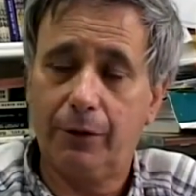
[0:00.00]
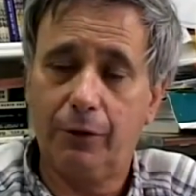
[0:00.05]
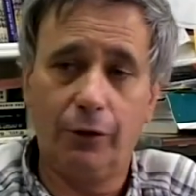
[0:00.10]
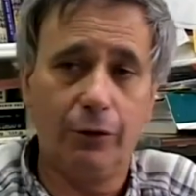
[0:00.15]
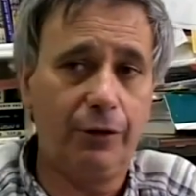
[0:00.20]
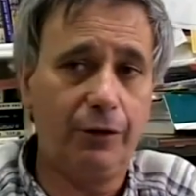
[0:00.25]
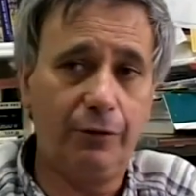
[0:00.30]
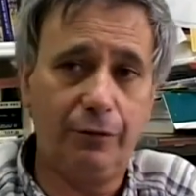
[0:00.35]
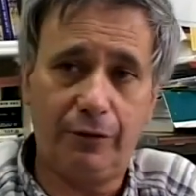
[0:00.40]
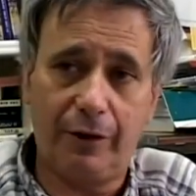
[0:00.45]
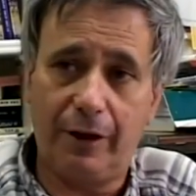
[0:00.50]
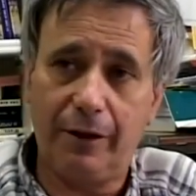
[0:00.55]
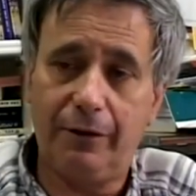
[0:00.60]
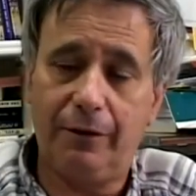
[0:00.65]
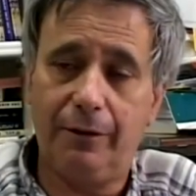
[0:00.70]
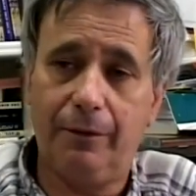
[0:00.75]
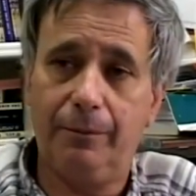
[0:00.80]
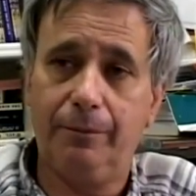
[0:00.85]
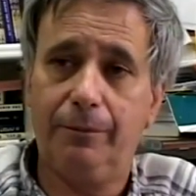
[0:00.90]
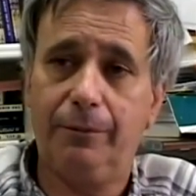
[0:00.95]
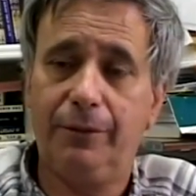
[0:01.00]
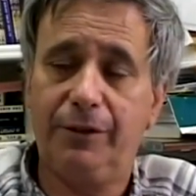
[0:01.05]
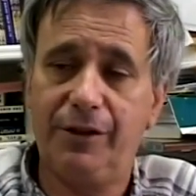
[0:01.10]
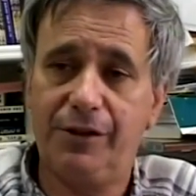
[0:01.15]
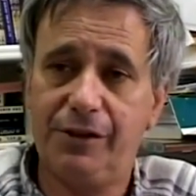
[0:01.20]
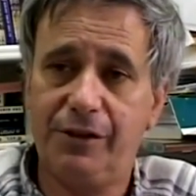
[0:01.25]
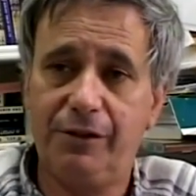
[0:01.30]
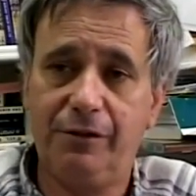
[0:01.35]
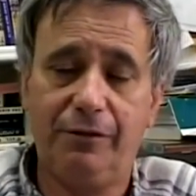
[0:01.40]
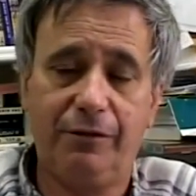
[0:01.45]
Not invite them,
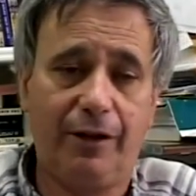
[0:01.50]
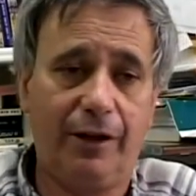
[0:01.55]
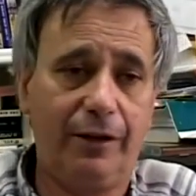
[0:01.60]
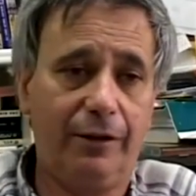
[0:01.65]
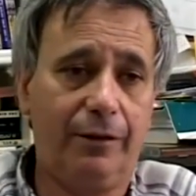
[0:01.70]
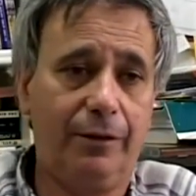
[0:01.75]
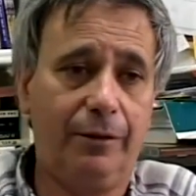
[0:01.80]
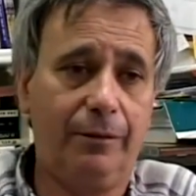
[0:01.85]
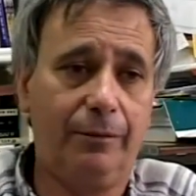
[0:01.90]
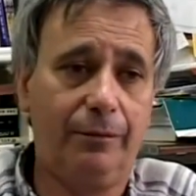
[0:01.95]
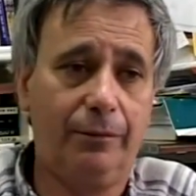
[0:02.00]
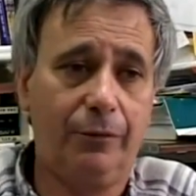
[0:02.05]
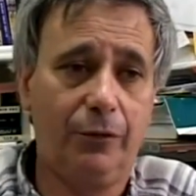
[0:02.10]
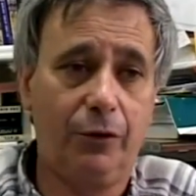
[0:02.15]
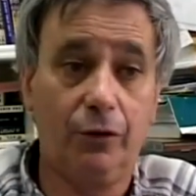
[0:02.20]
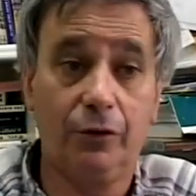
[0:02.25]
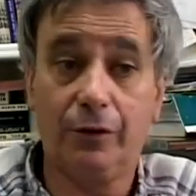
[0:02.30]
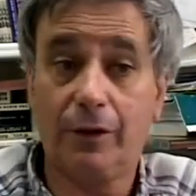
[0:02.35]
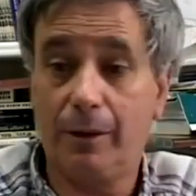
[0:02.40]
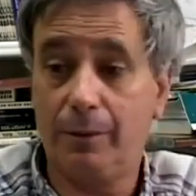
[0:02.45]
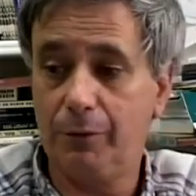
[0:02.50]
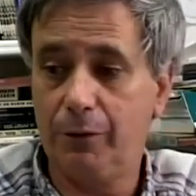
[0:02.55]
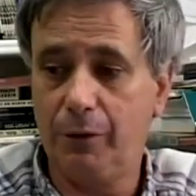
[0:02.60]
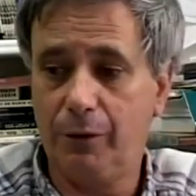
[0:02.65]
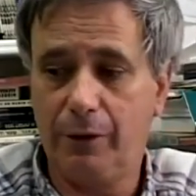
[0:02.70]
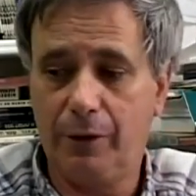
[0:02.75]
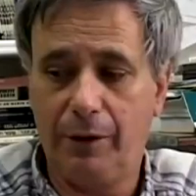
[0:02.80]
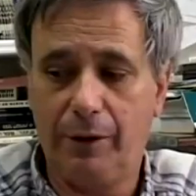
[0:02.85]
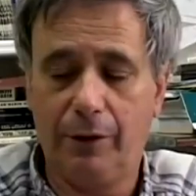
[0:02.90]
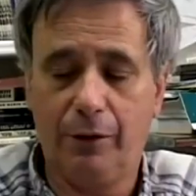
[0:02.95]
disinvite them, not come
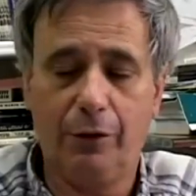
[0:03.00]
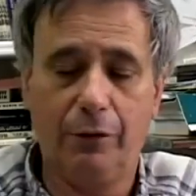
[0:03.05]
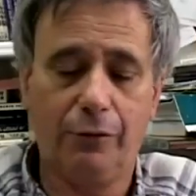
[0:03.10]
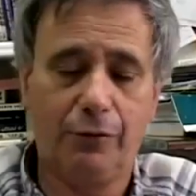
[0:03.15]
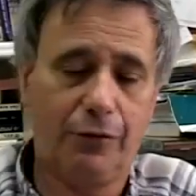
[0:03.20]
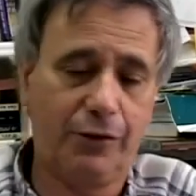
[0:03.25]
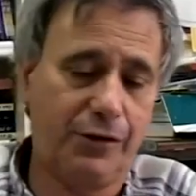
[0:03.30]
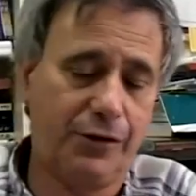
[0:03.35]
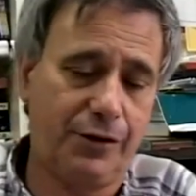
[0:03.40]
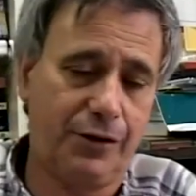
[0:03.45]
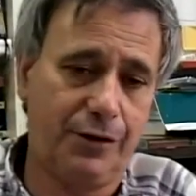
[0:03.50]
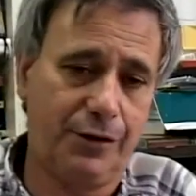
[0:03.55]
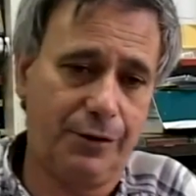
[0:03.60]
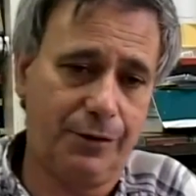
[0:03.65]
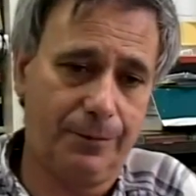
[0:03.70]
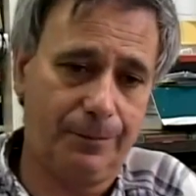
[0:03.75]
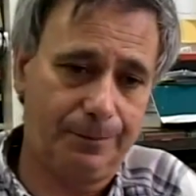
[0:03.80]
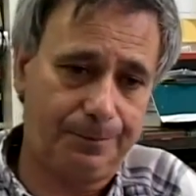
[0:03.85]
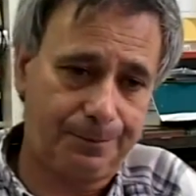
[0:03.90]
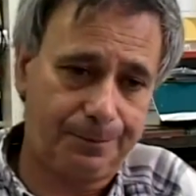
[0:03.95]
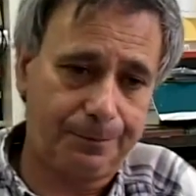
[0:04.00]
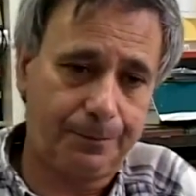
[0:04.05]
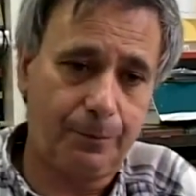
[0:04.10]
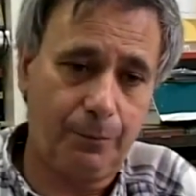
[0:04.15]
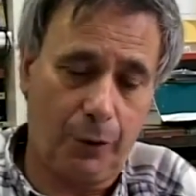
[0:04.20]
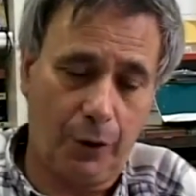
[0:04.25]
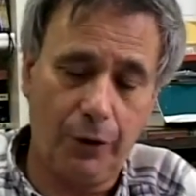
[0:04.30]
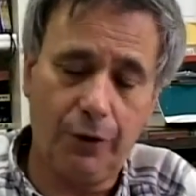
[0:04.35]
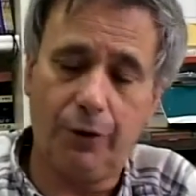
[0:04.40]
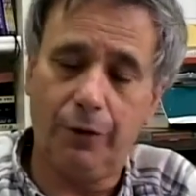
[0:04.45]
to their conferences,
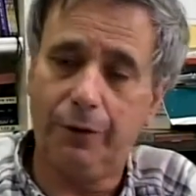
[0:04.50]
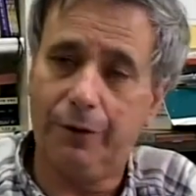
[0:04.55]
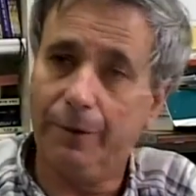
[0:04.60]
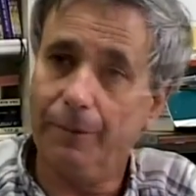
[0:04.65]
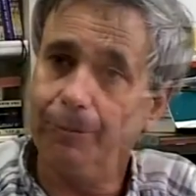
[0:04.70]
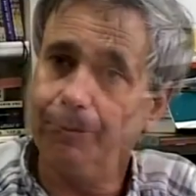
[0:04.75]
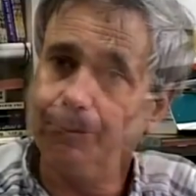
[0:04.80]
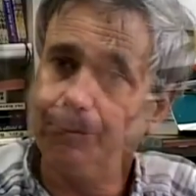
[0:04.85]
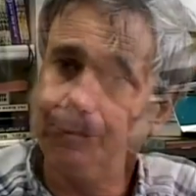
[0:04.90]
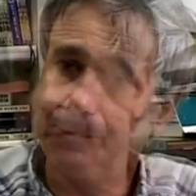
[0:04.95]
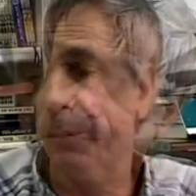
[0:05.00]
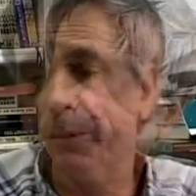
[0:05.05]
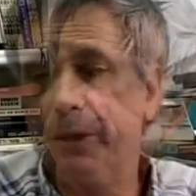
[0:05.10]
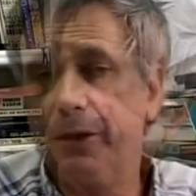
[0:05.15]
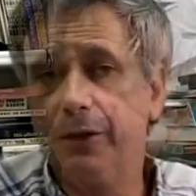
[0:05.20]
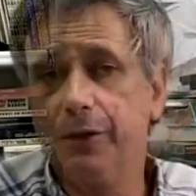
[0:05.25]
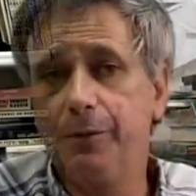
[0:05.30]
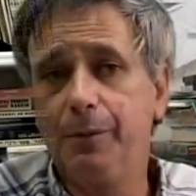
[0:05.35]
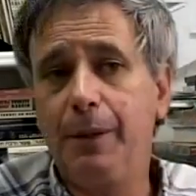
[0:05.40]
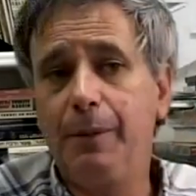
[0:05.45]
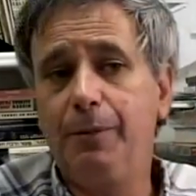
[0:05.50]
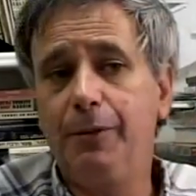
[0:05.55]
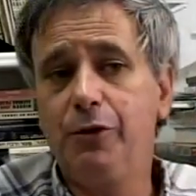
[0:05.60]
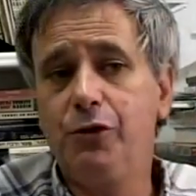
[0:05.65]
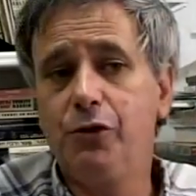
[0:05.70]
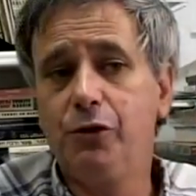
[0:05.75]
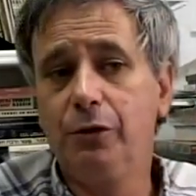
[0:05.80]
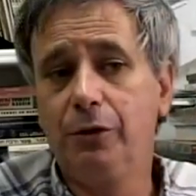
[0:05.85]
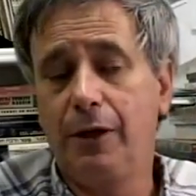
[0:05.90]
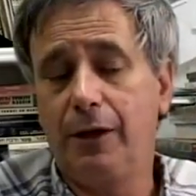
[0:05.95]
boycott them. Because
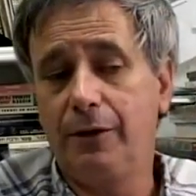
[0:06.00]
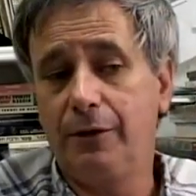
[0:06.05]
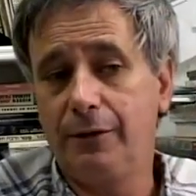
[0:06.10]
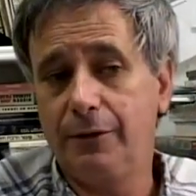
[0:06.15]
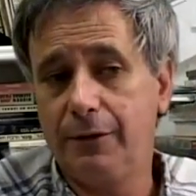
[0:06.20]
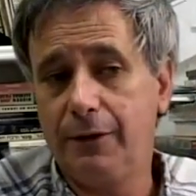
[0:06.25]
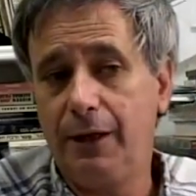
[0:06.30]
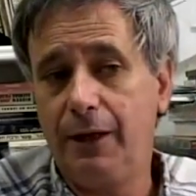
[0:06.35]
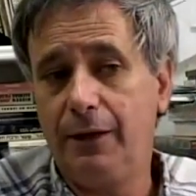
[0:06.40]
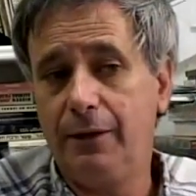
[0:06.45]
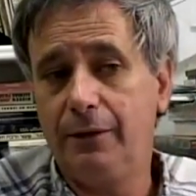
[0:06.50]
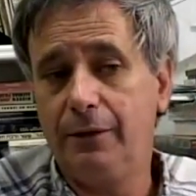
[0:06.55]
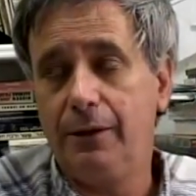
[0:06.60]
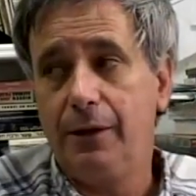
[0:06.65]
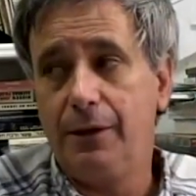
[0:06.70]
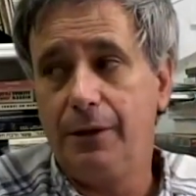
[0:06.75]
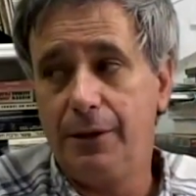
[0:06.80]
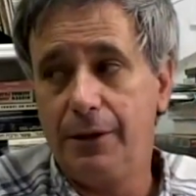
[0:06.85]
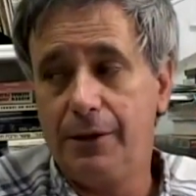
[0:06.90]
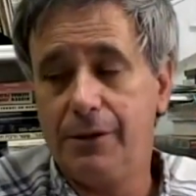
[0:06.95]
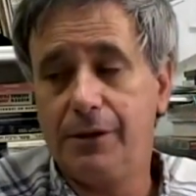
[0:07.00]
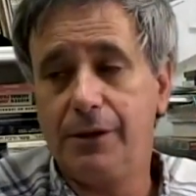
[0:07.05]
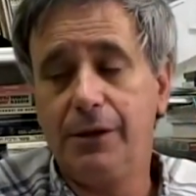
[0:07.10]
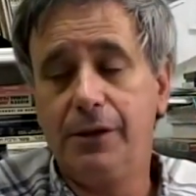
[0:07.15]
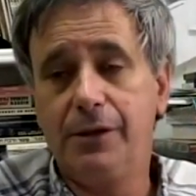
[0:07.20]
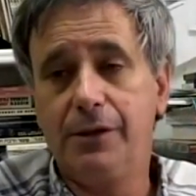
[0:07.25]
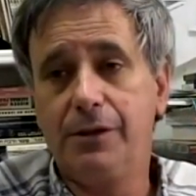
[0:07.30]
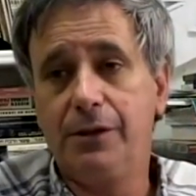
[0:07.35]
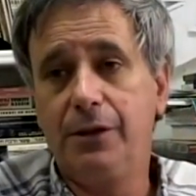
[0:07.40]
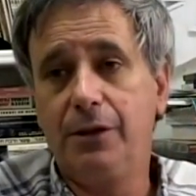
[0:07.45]
people should understand this
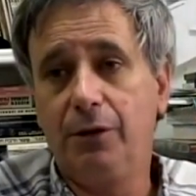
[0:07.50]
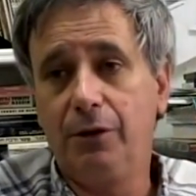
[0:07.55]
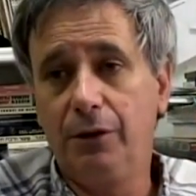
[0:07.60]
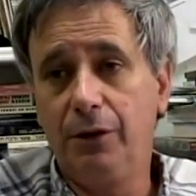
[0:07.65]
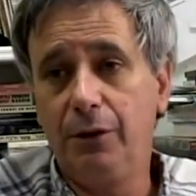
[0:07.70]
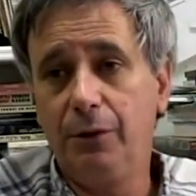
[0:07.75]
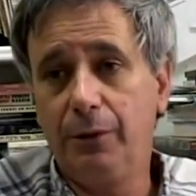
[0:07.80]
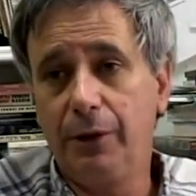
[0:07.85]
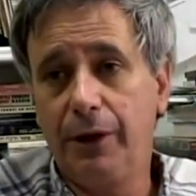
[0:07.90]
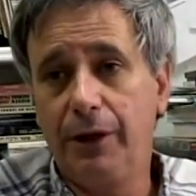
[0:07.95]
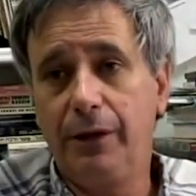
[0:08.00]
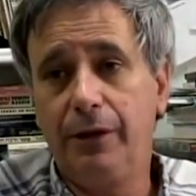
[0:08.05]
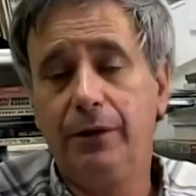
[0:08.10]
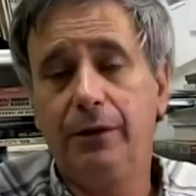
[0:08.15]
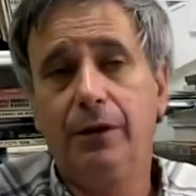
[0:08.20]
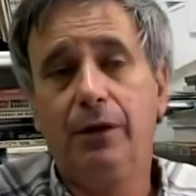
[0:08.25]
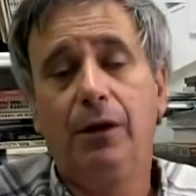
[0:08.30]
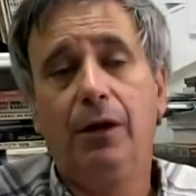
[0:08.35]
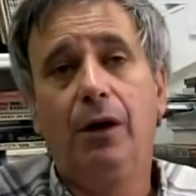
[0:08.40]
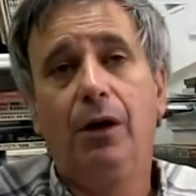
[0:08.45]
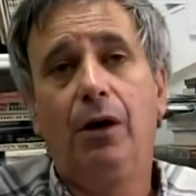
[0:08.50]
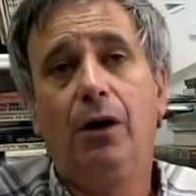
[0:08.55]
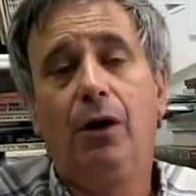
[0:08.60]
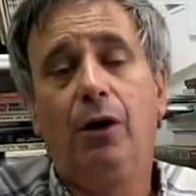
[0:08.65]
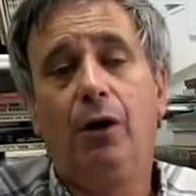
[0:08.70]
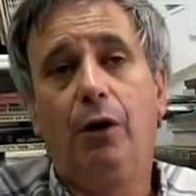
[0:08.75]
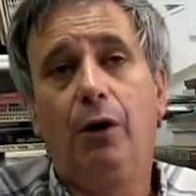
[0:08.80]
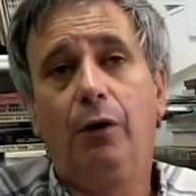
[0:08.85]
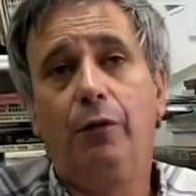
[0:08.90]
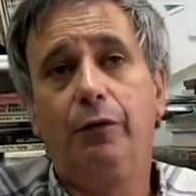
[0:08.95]
is the only way
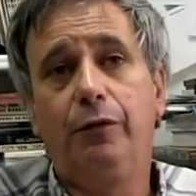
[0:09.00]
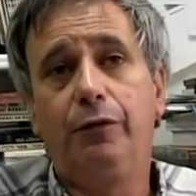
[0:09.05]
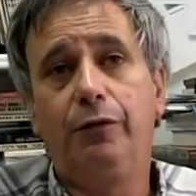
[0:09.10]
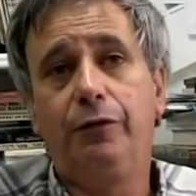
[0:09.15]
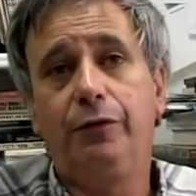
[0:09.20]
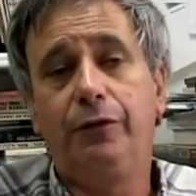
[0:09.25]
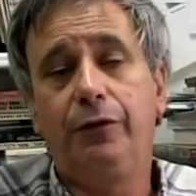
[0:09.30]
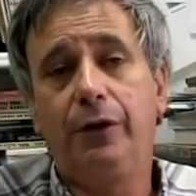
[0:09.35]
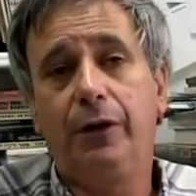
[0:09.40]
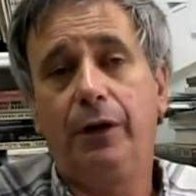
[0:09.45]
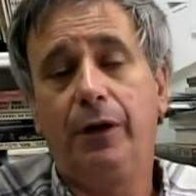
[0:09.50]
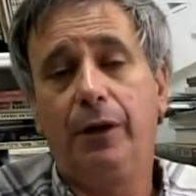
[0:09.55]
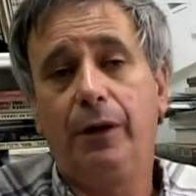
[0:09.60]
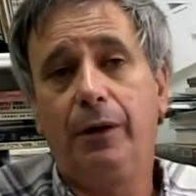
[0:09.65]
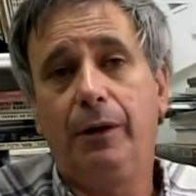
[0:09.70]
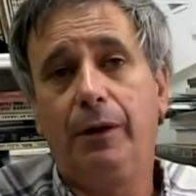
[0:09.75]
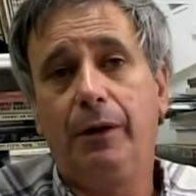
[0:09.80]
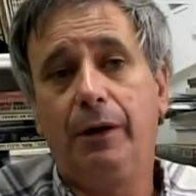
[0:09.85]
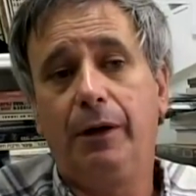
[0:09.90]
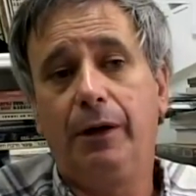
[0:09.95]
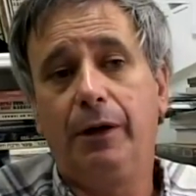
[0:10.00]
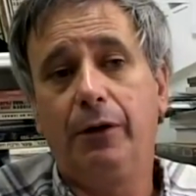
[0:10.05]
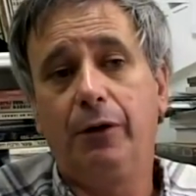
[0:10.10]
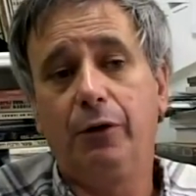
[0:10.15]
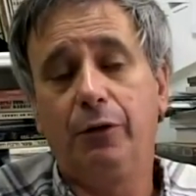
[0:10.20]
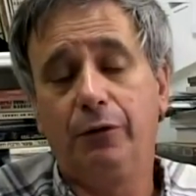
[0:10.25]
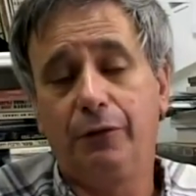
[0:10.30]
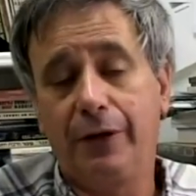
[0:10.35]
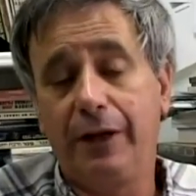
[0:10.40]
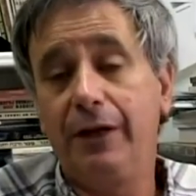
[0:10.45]
of
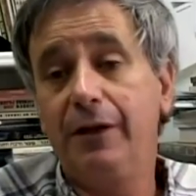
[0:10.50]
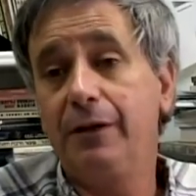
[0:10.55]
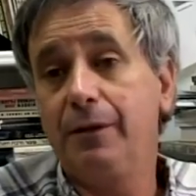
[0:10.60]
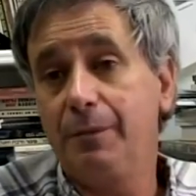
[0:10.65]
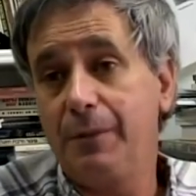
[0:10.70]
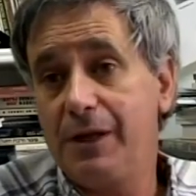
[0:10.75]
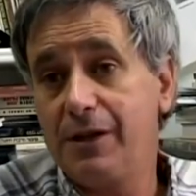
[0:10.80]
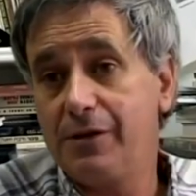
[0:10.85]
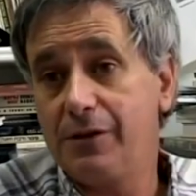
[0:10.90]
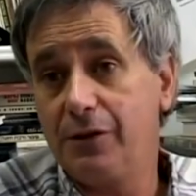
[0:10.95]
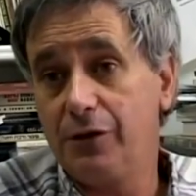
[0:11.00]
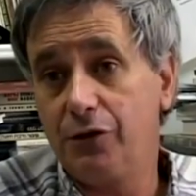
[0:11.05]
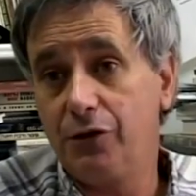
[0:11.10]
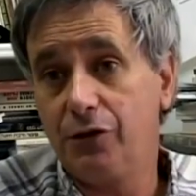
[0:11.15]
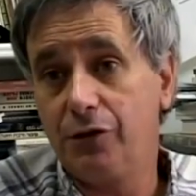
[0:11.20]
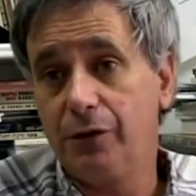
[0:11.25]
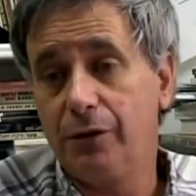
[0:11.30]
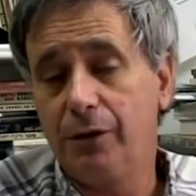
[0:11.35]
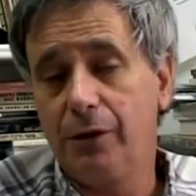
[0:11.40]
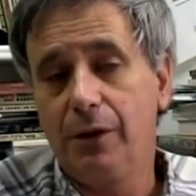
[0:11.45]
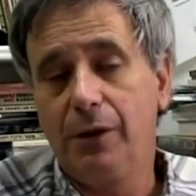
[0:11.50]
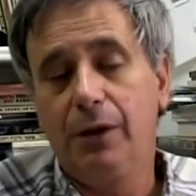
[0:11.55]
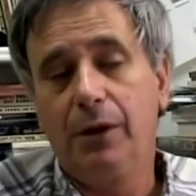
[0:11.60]
conveying the message.